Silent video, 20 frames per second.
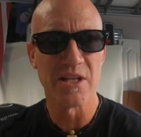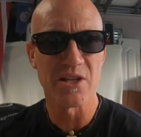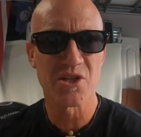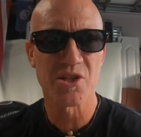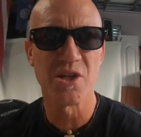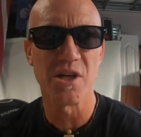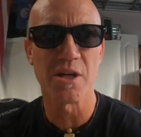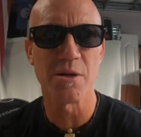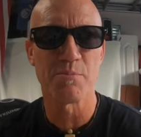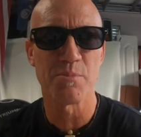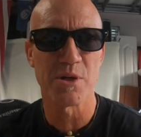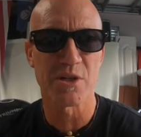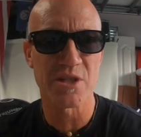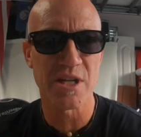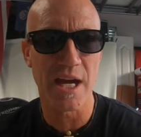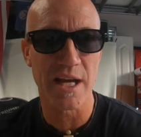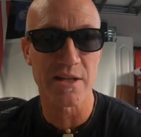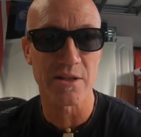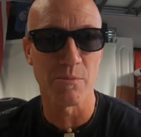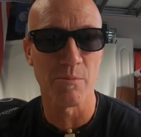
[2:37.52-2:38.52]
that's going to
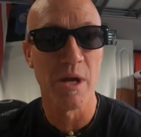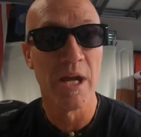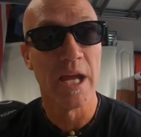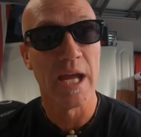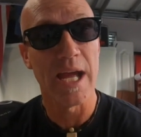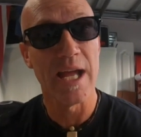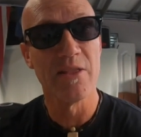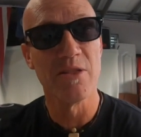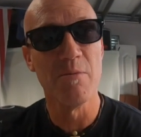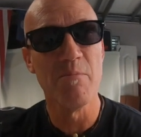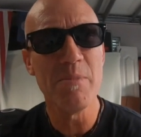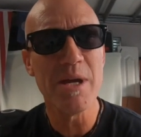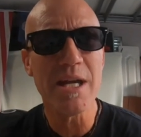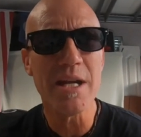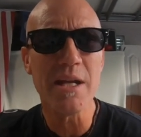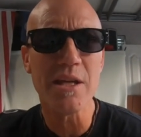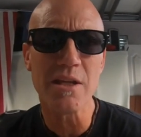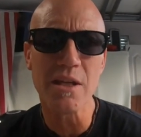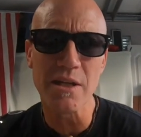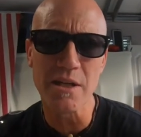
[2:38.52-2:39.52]
protect them. And the
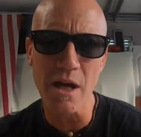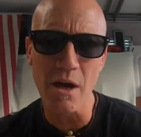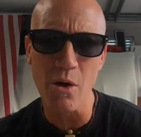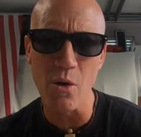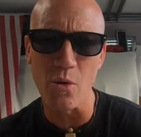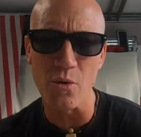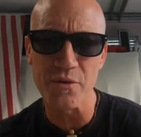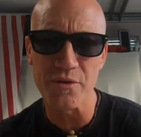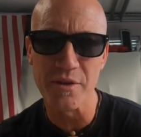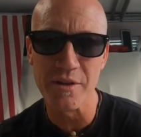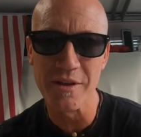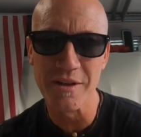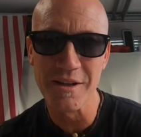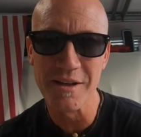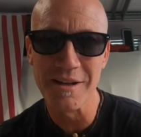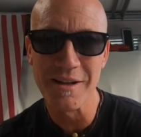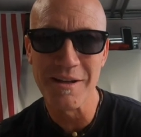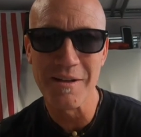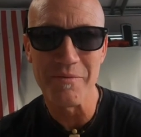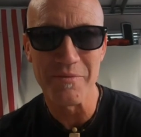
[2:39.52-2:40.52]
minute you don't,
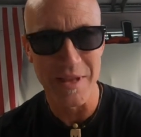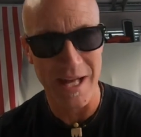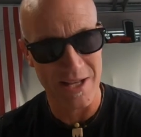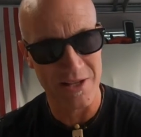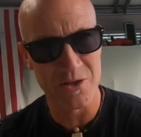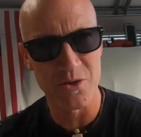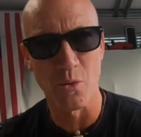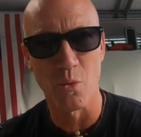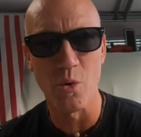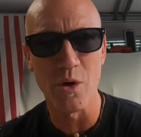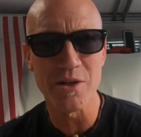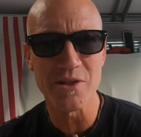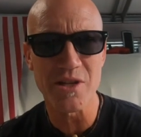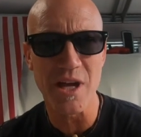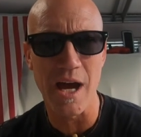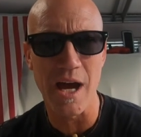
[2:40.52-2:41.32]
that's the one